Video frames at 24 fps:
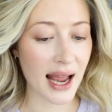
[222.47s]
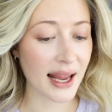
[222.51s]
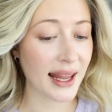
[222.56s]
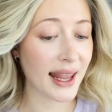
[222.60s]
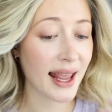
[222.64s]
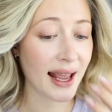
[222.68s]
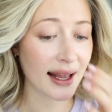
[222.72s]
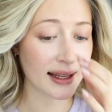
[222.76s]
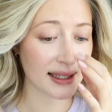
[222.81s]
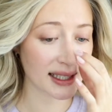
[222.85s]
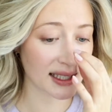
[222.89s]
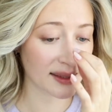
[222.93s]

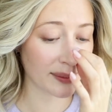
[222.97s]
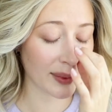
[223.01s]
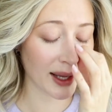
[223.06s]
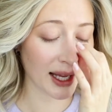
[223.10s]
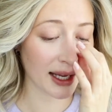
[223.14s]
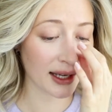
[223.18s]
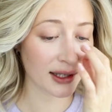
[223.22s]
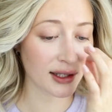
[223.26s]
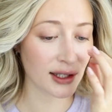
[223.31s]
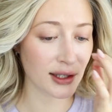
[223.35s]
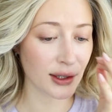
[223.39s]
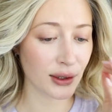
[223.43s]
can't
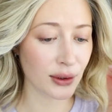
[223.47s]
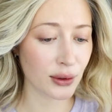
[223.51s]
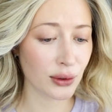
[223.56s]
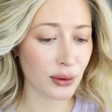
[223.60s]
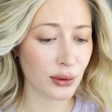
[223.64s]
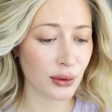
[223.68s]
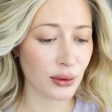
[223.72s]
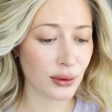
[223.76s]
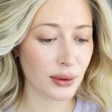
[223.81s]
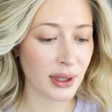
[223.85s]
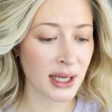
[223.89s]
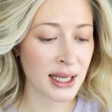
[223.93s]
speak
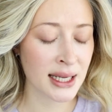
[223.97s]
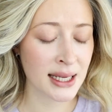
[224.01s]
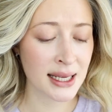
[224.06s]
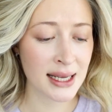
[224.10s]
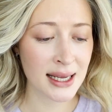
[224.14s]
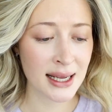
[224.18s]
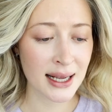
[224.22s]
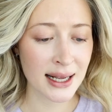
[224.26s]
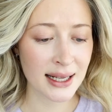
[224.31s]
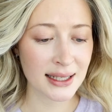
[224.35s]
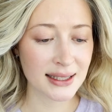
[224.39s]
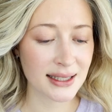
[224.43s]
to
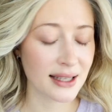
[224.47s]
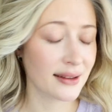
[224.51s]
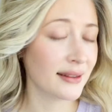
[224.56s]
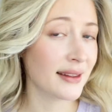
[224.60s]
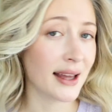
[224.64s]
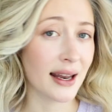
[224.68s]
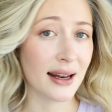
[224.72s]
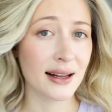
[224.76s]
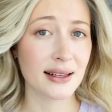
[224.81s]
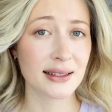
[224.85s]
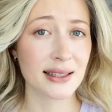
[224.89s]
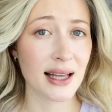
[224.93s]

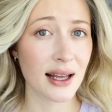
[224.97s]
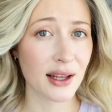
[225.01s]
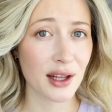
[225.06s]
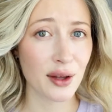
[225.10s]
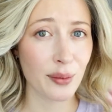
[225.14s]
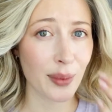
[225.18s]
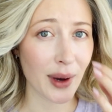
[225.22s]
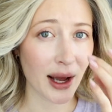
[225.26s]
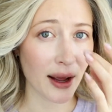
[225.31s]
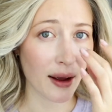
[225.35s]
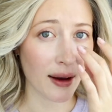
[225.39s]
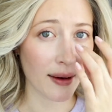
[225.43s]
synthetics that you
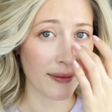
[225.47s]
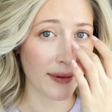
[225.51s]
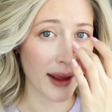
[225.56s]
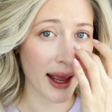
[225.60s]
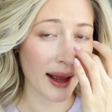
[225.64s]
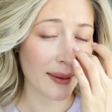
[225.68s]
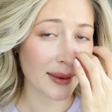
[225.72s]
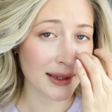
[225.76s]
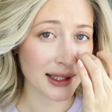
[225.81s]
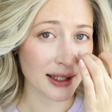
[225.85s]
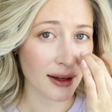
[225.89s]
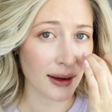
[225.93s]
buy off
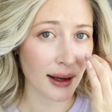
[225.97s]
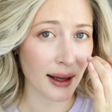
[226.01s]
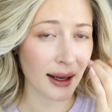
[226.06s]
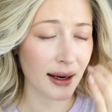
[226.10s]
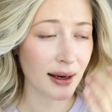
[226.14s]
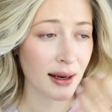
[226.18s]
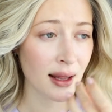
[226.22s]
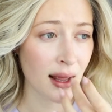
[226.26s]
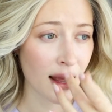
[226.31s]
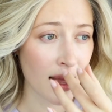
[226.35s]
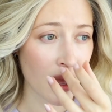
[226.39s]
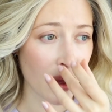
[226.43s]

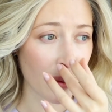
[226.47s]
Amazon,